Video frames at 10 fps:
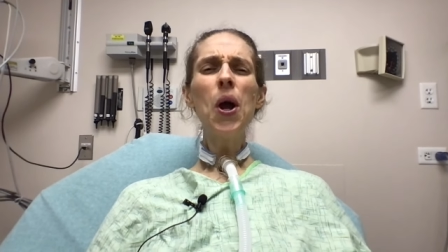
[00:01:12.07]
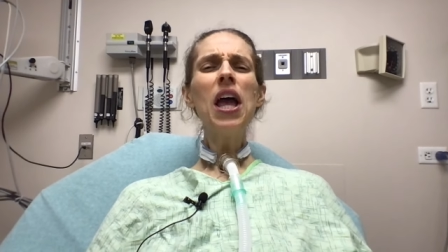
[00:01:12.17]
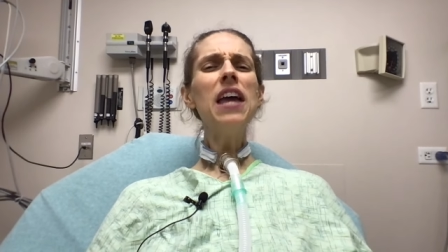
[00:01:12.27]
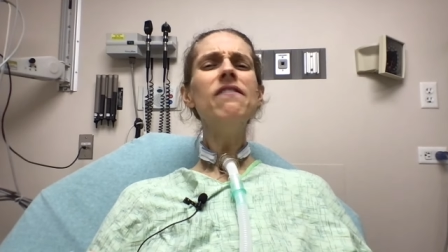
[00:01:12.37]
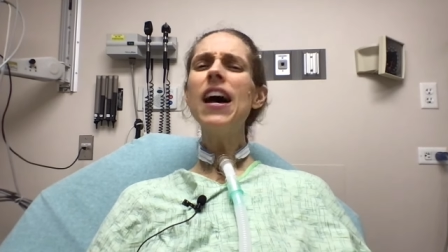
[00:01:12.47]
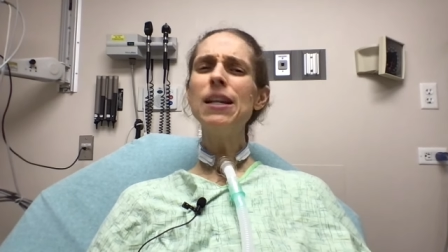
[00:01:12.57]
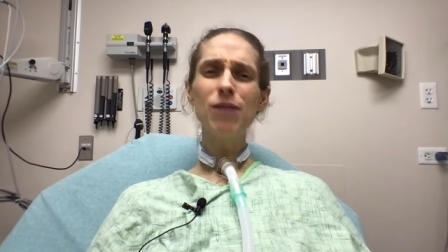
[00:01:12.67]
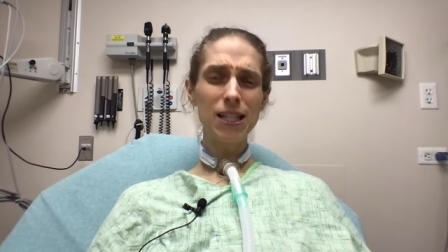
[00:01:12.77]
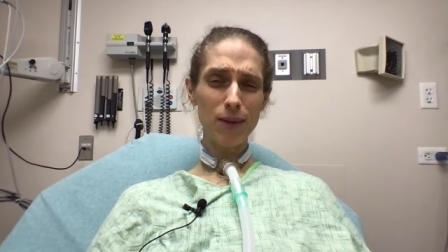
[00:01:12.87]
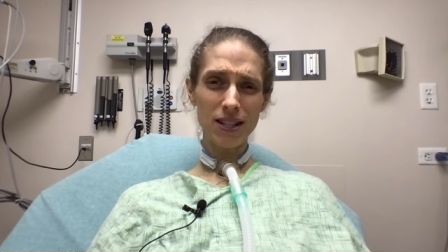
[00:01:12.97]
if
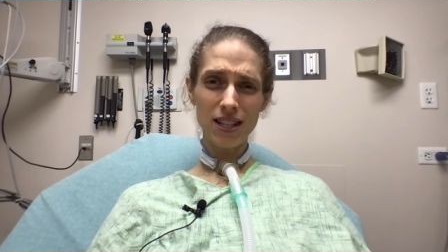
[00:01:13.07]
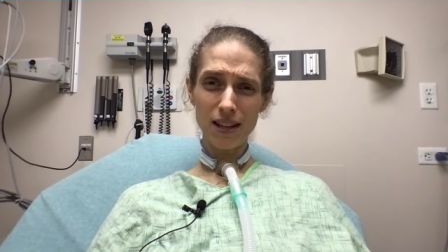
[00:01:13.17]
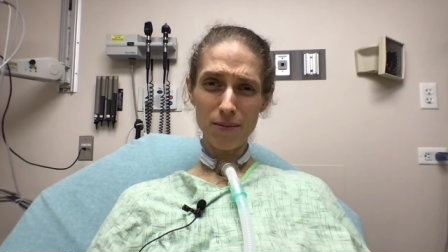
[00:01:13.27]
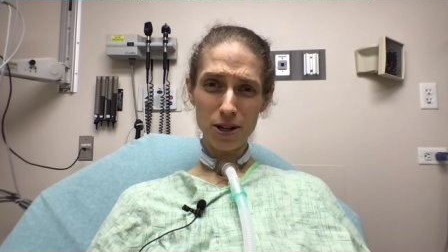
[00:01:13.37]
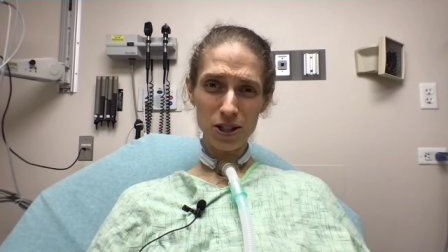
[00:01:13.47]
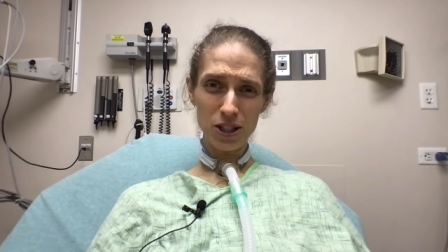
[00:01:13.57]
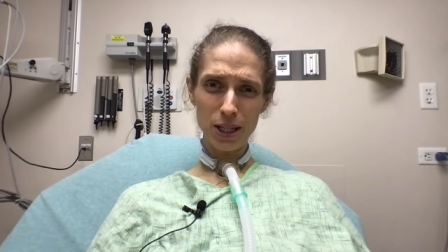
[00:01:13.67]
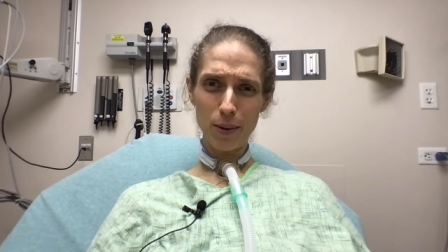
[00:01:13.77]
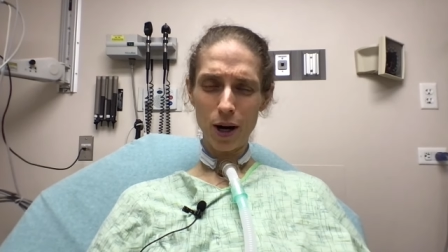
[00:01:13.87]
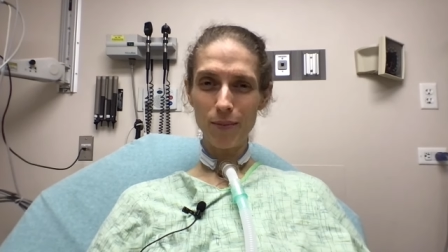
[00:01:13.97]
anybody's been to the emergency
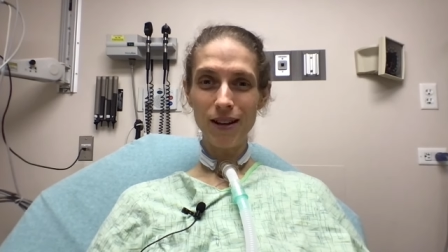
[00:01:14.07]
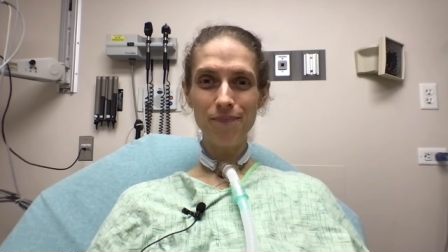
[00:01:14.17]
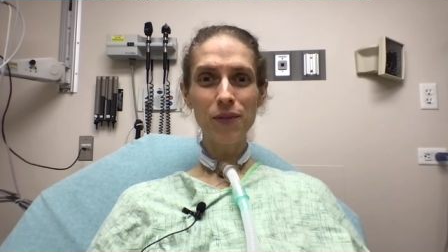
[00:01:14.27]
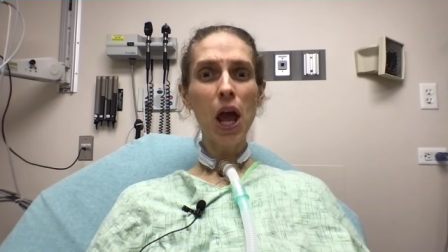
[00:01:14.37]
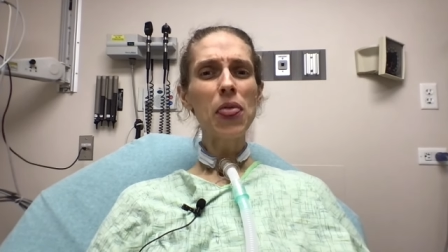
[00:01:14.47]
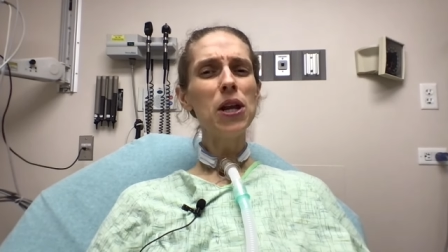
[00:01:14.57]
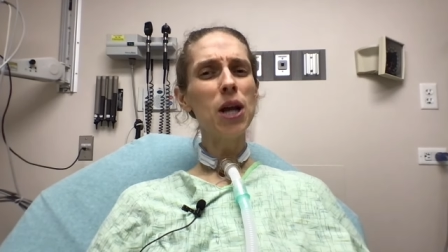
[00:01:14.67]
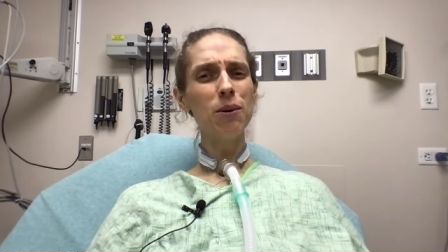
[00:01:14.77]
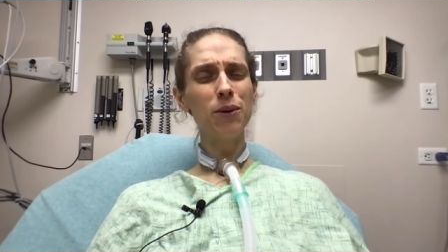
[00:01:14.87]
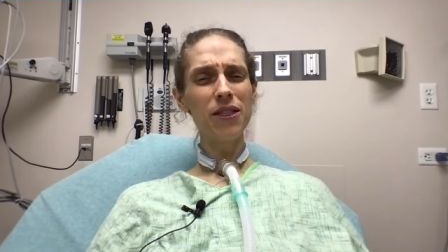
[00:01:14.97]
department, the
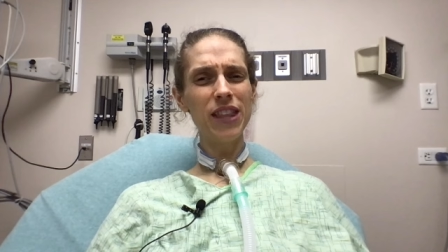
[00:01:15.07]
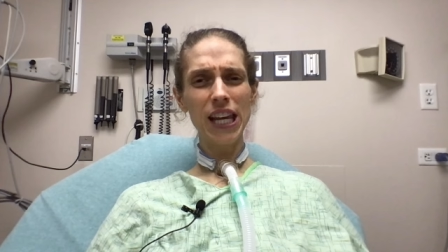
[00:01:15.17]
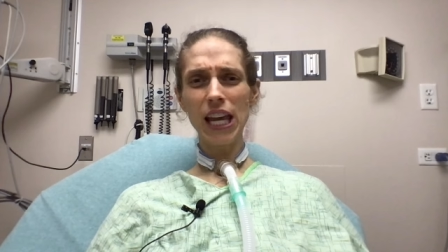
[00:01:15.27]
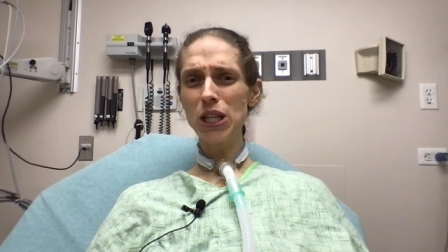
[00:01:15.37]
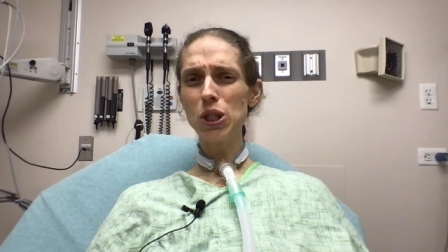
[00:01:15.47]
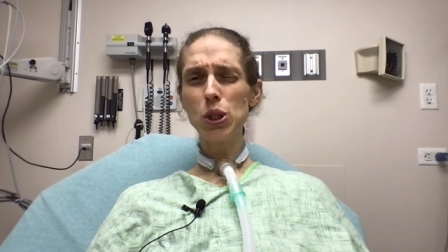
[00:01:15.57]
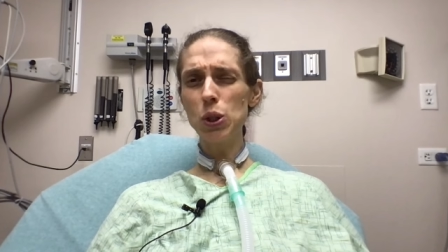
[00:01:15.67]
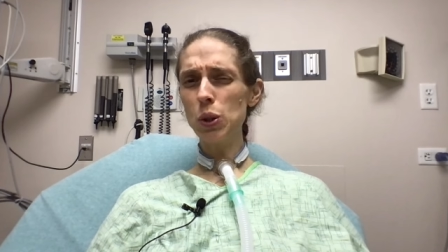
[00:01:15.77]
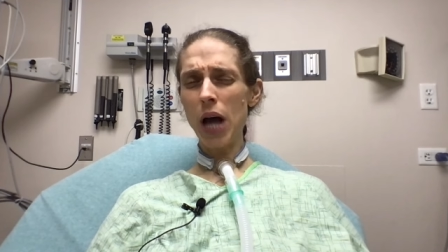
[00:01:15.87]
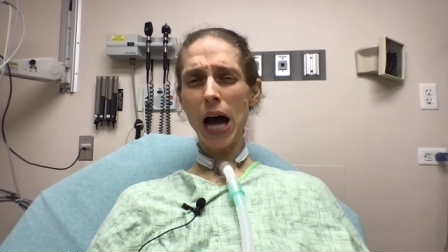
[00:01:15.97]
number one thing is
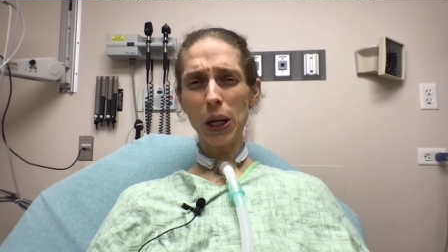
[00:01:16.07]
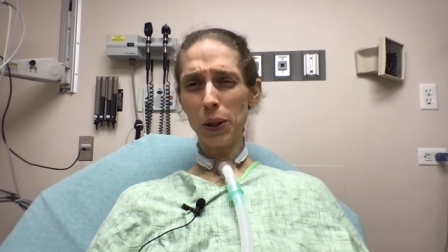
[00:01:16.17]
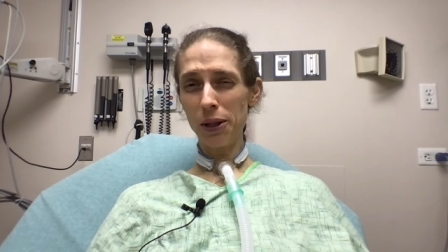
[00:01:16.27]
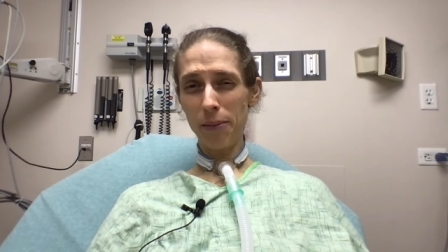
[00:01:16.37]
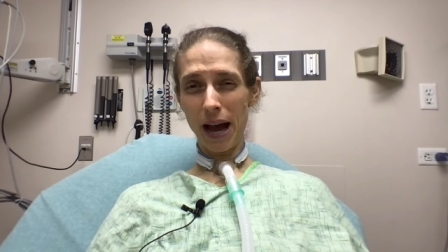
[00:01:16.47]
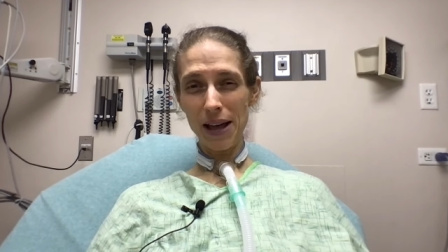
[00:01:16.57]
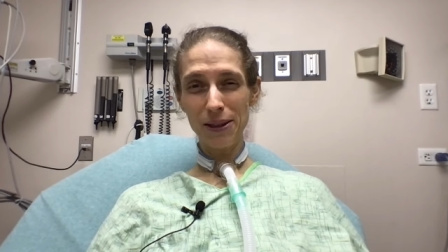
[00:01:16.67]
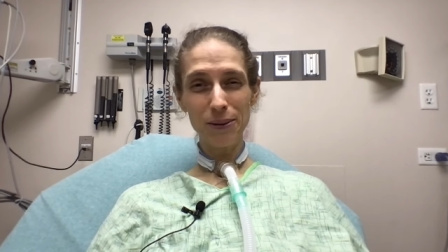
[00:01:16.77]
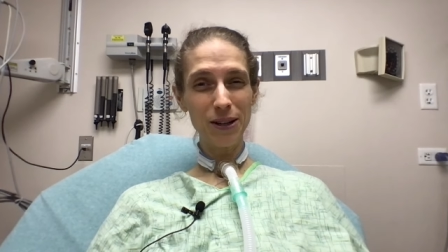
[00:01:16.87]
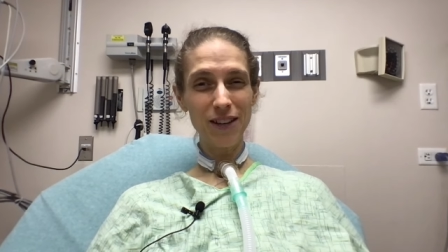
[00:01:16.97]
do not go to the
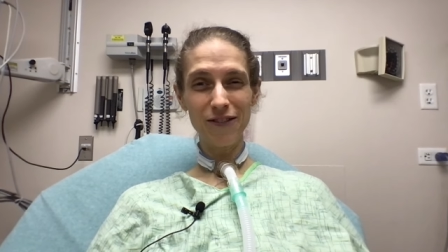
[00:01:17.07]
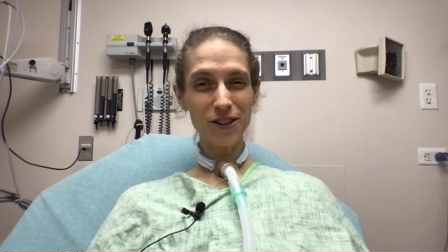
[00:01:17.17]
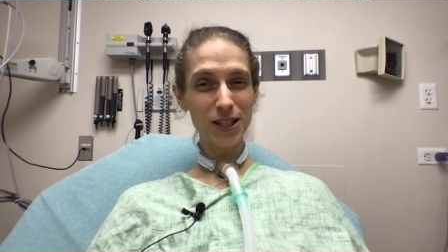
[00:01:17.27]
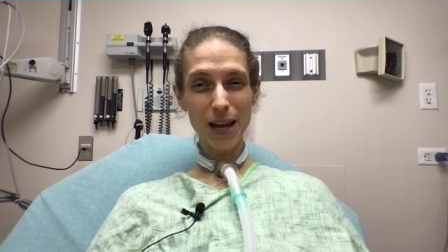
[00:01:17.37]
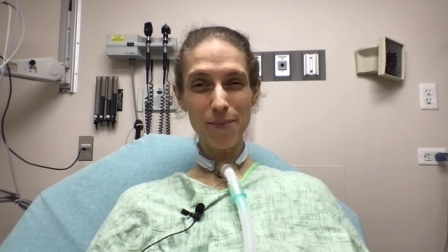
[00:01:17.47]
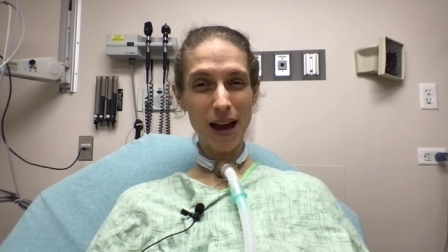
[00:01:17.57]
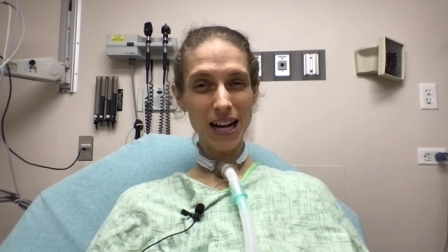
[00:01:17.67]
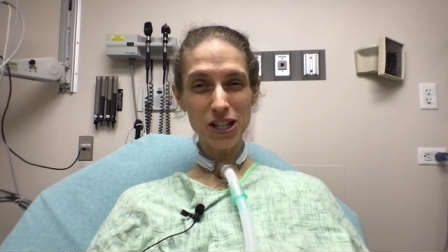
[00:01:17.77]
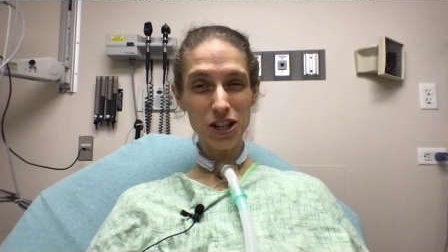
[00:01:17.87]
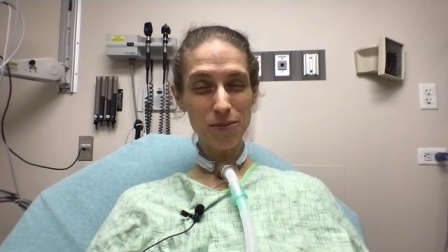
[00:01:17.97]
bathroom when you first get
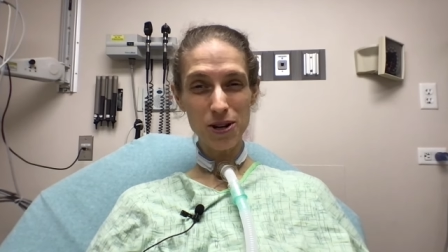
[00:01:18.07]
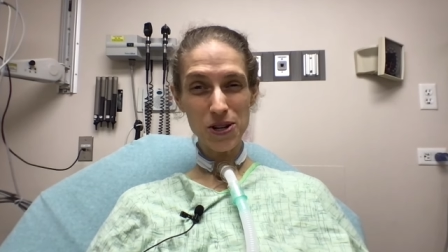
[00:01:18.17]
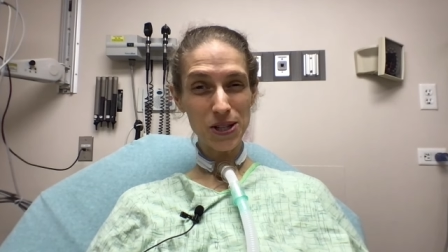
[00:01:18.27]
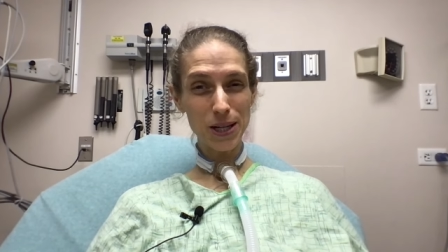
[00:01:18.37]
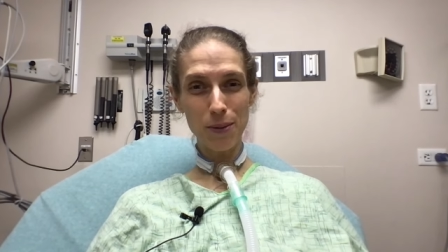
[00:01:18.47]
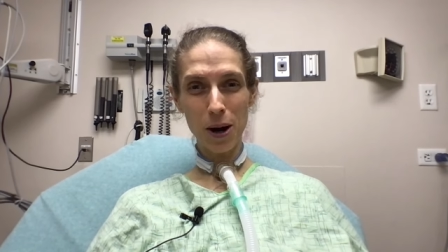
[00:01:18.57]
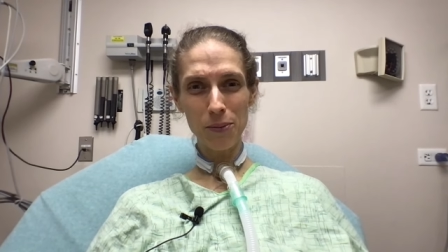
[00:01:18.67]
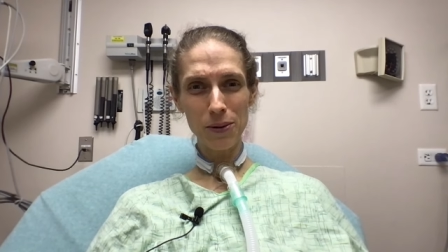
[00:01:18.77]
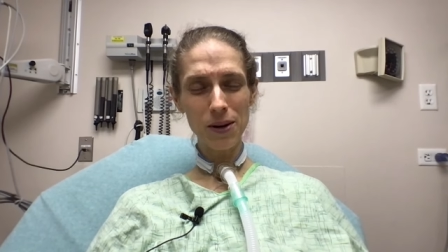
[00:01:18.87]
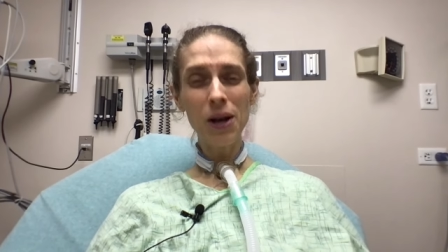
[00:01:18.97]
back to your emergency
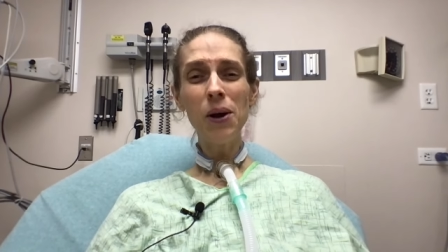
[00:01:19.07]
department